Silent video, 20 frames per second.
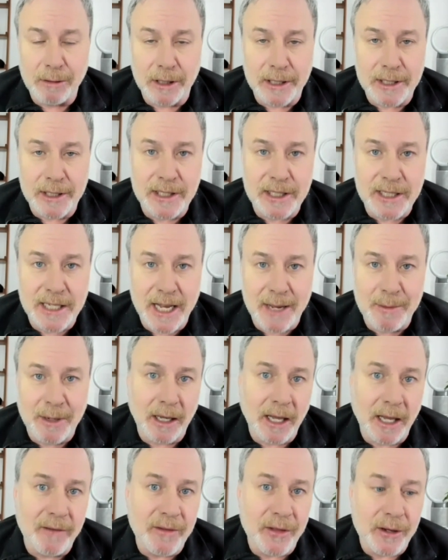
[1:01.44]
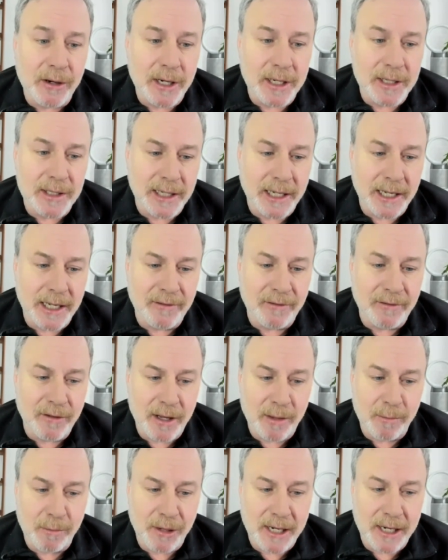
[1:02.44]
release a statement at 11:30. He's going to get in
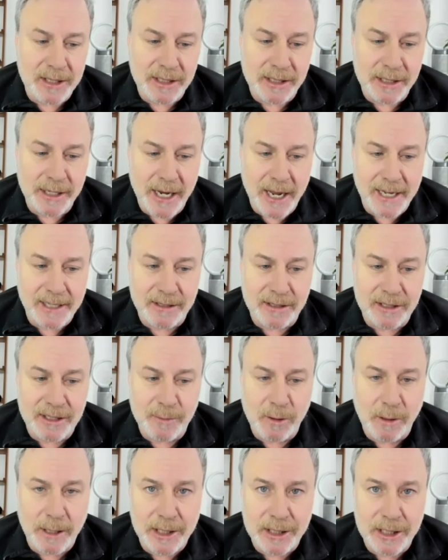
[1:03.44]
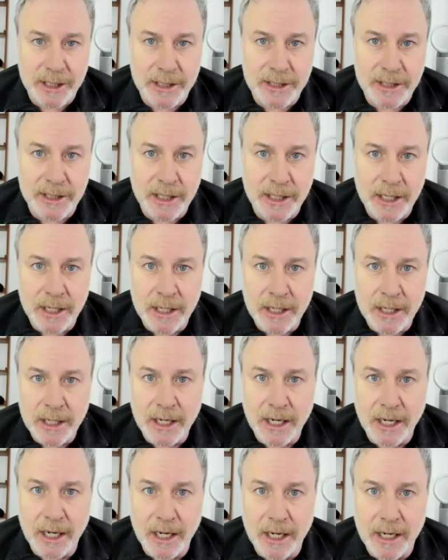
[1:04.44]
front of the press and answer some questions.
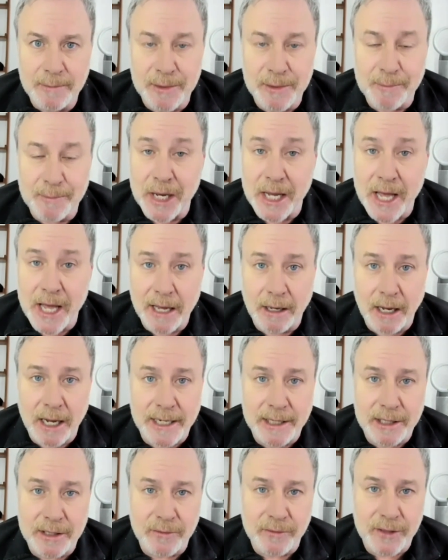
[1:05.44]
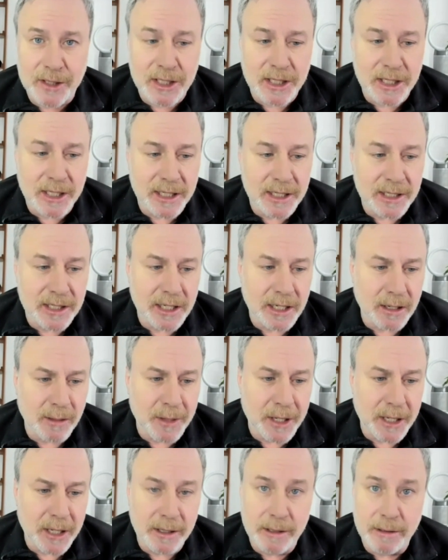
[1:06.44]
Some big headlines overseas. The
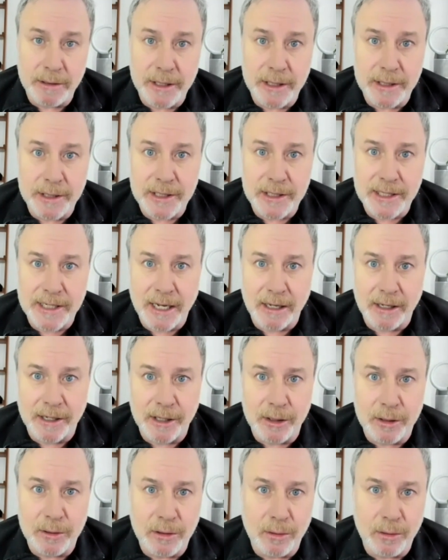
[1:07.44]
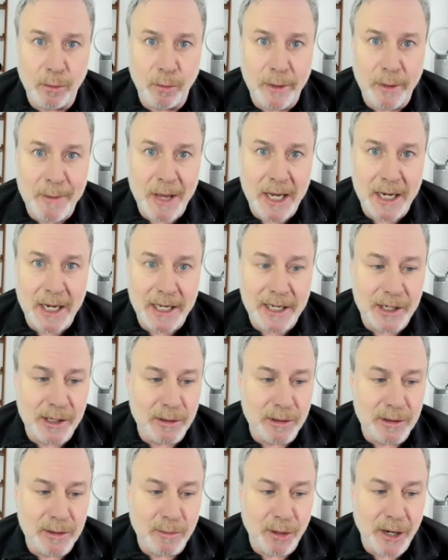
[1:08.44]
European Union's telling Google, we may need
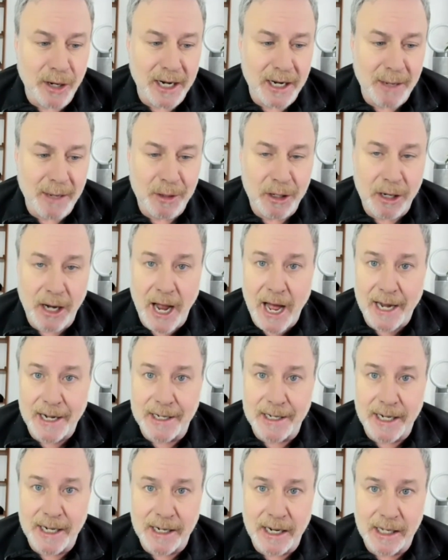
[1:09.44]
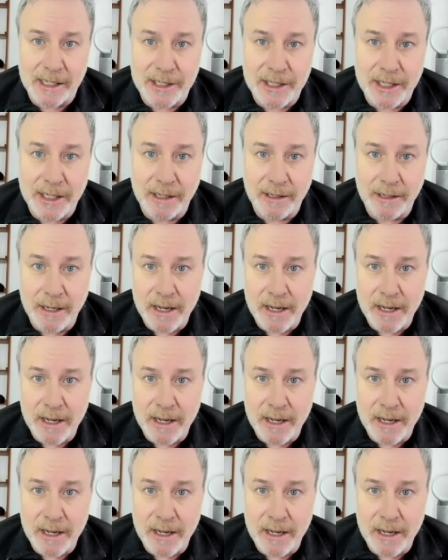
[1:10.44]
you to break up your ad technology.